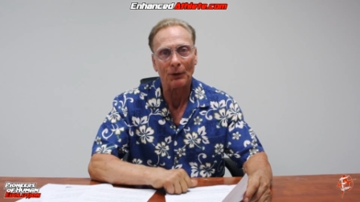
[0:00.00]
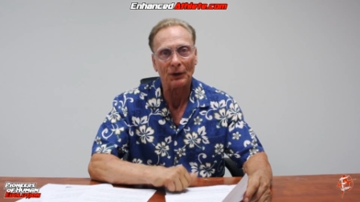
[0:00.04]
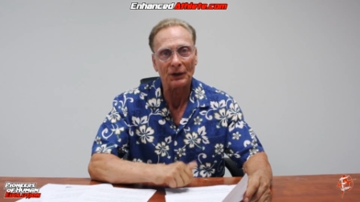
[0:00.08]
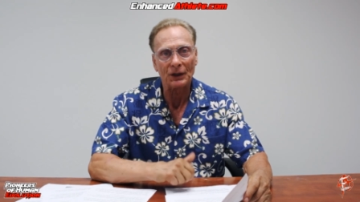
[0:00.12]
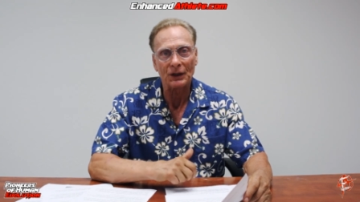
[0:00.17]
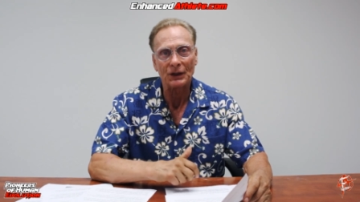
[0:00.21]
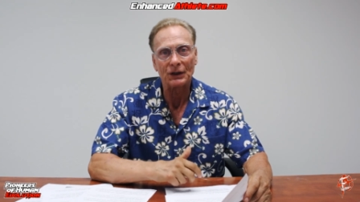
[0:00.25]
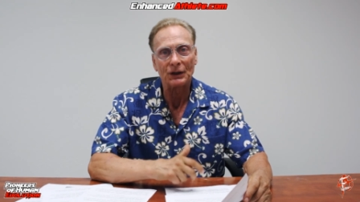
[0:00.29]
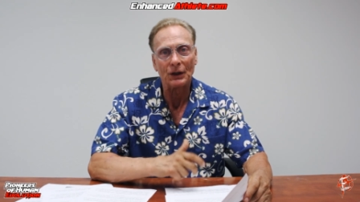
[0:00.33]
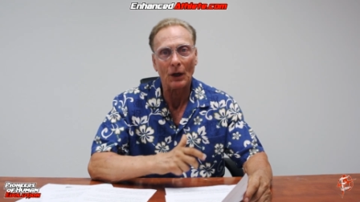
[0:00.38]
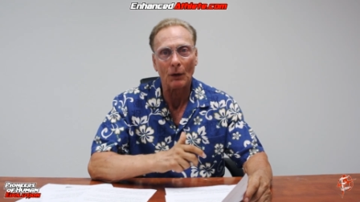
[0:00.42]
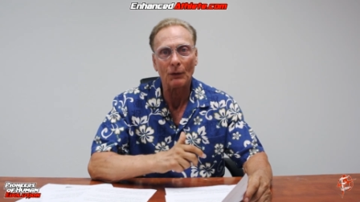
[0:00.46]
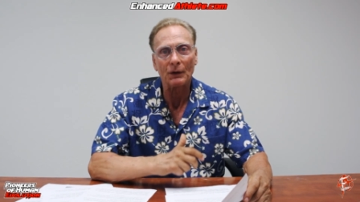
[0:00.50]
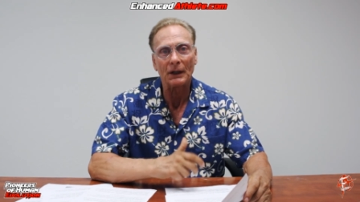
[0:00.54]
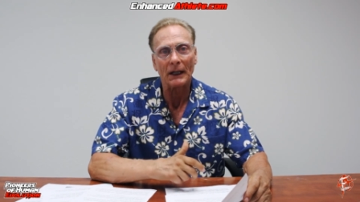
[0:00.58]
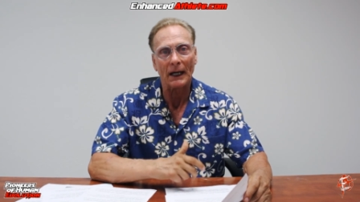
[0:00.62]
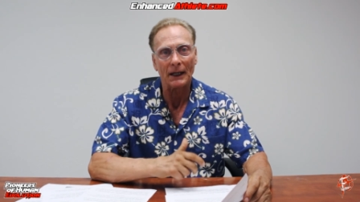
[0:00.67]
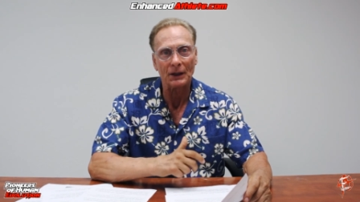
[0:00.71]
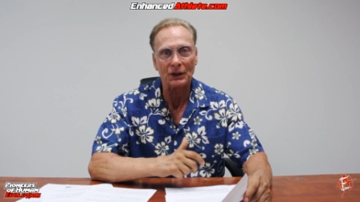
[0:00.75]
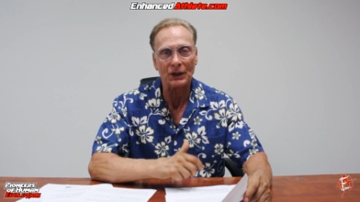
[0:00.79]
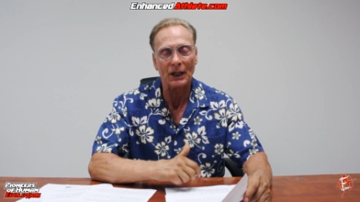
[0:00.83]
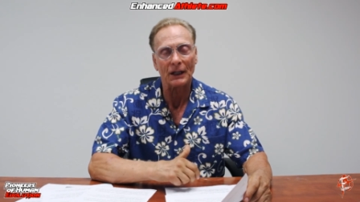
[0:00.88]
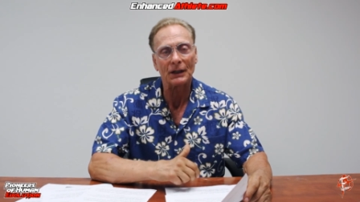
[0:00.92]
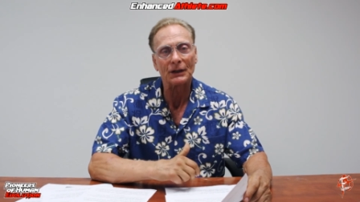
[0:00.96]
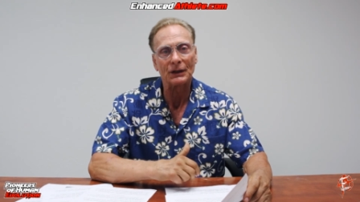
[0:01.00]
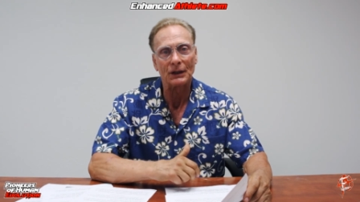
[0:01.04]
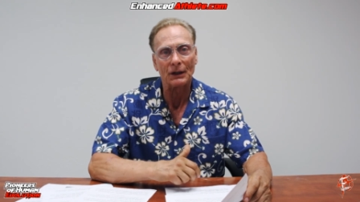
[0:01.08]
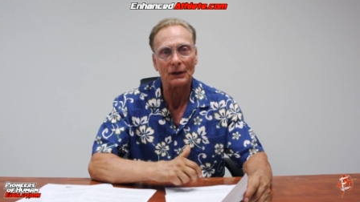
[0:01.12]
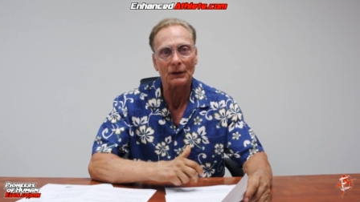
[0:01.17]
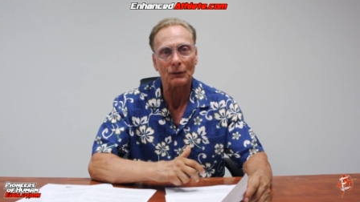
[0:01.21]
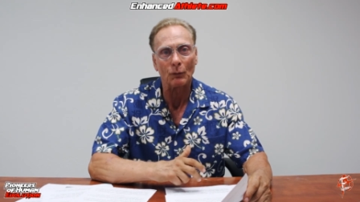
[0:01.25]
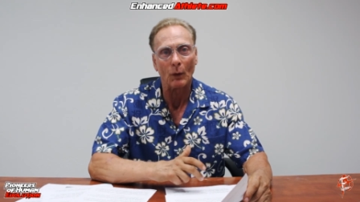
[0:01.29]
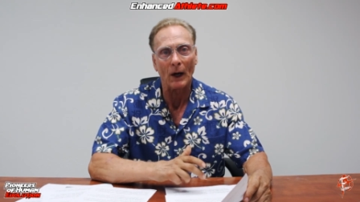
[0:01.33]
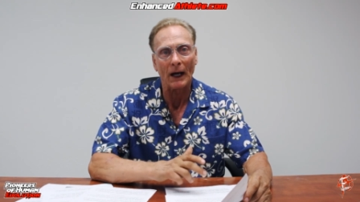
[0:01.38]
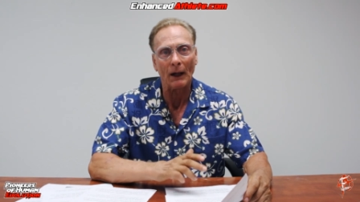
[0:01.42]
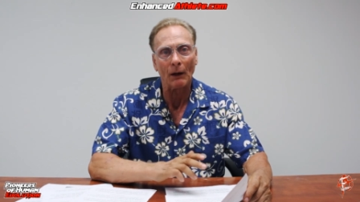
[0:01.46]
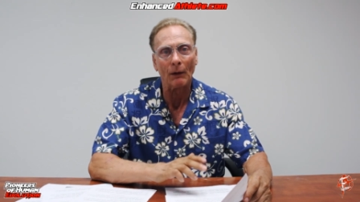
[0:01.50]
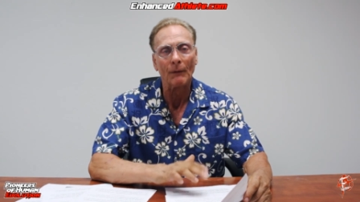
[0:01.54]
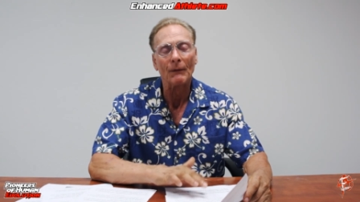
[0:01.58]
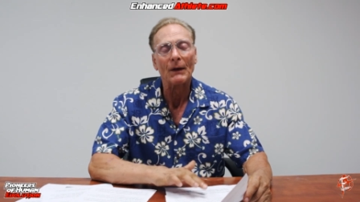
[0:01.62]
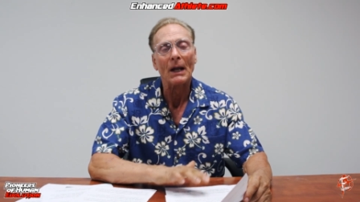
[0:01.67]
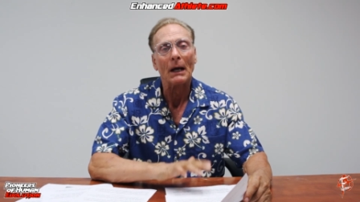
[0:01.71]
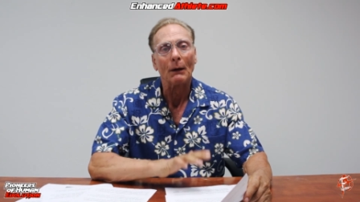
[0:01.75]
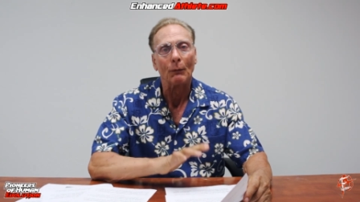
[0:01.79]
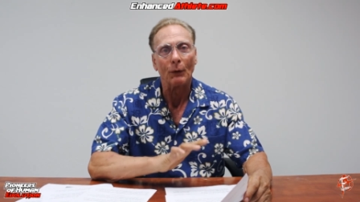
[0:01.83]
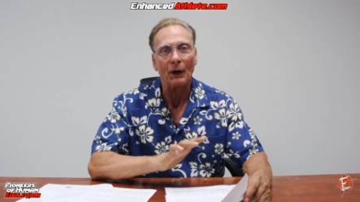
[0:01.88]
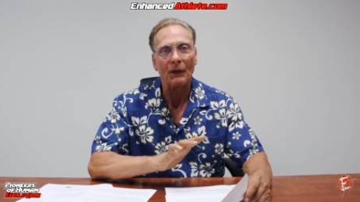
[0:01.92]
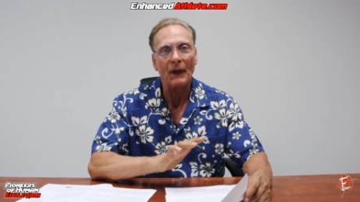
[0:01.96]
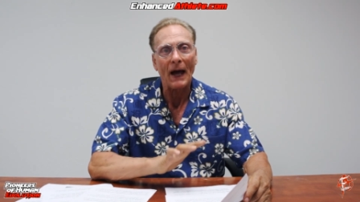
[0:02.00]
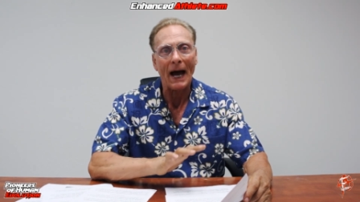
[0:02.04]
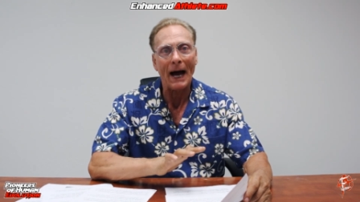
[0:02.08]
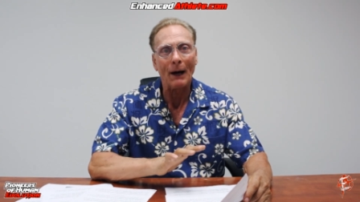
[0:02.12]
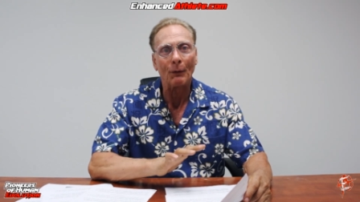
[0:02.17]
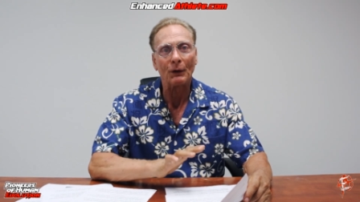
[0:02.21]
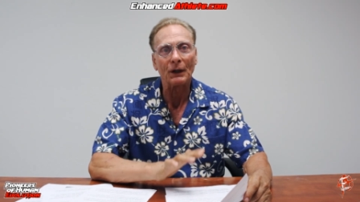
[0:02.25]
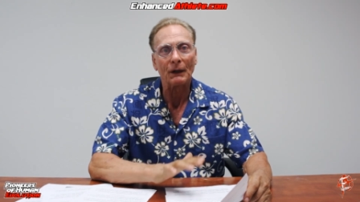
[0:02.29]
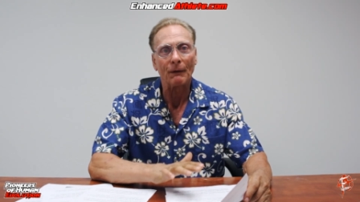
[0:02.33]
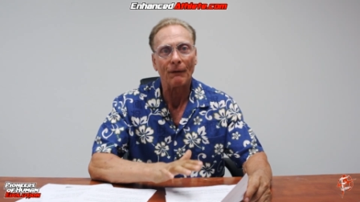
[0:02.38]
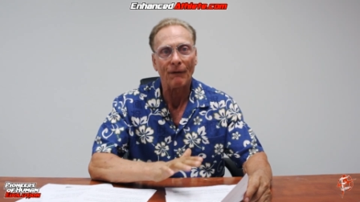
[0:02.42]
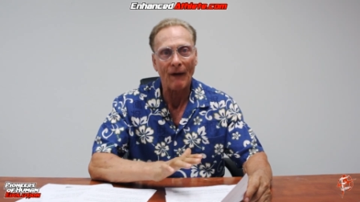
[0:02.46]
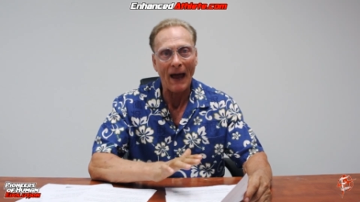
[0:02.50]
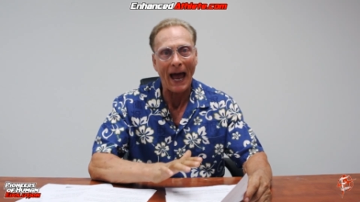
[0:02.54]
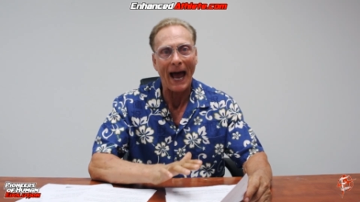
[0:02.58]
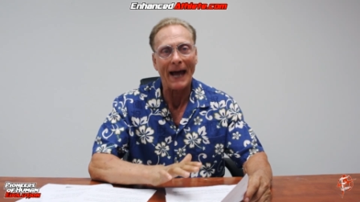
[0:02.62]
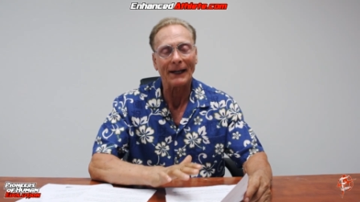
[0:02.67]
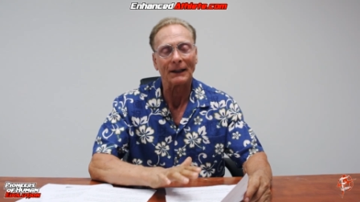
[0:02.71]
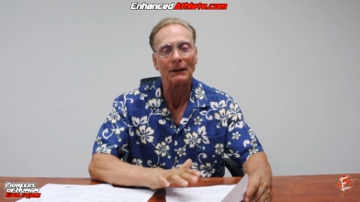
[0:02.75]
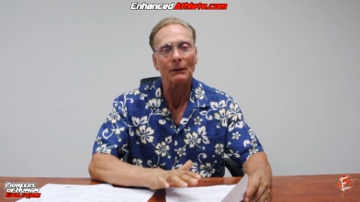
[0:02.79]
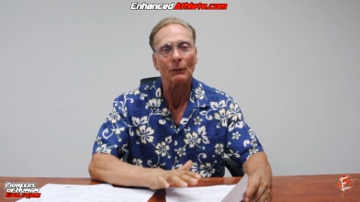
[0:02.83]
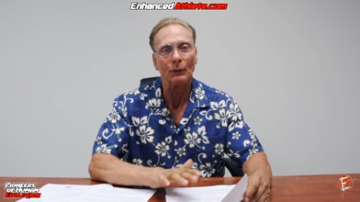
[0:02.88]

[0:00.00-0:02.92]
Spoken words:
just don't digest as well without fat,